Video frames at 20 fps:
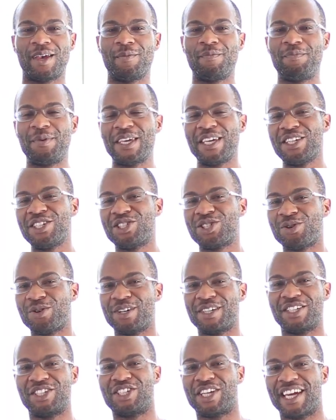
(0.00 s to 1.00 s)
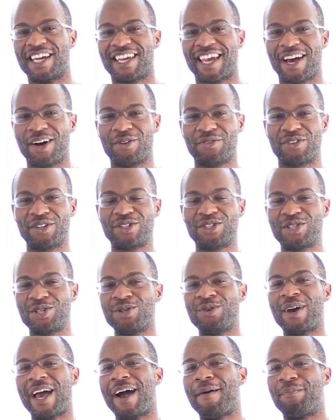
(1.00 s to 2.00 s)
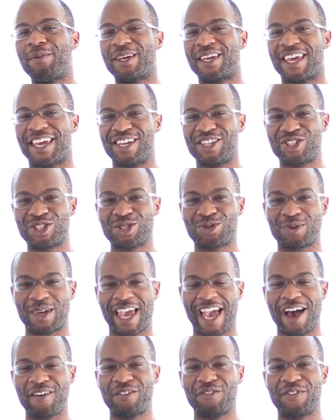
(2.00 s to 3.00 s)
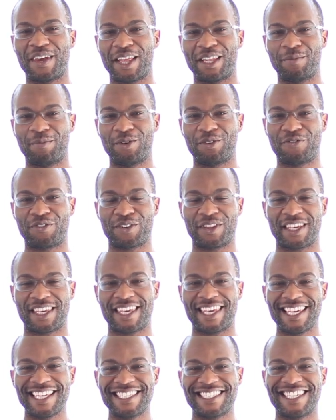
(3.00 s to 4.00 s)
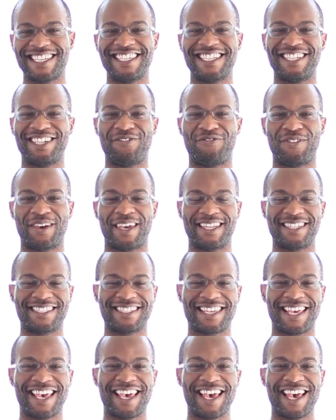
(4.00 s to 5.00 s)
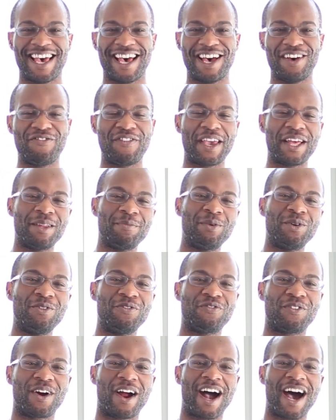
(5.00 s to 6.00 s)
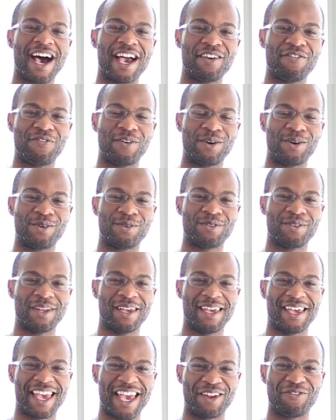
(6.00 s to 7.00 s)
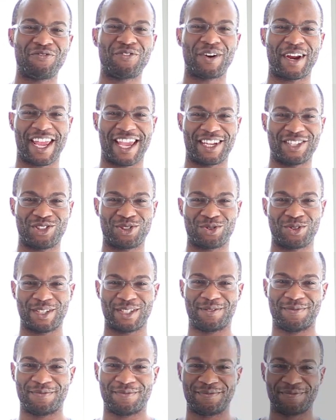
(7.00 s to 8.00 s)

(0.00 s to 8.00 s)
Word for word: be sure to check out the two applications we have available for the King's Indian Defense, available for iPhone and for Android.